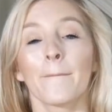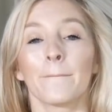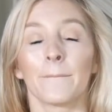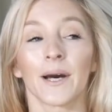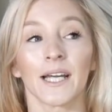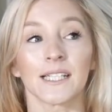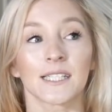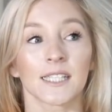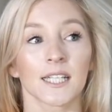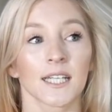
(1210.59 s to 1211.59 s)

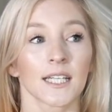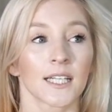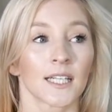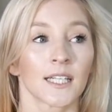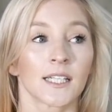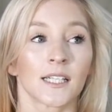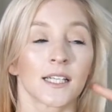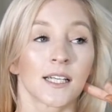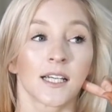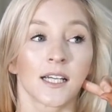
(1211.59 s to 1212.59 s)
But
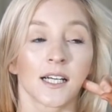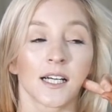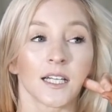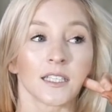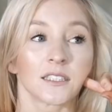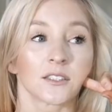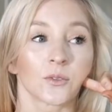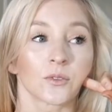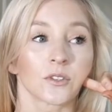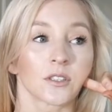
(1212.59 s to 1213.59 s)
I
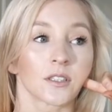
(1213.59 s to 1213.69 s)
don't,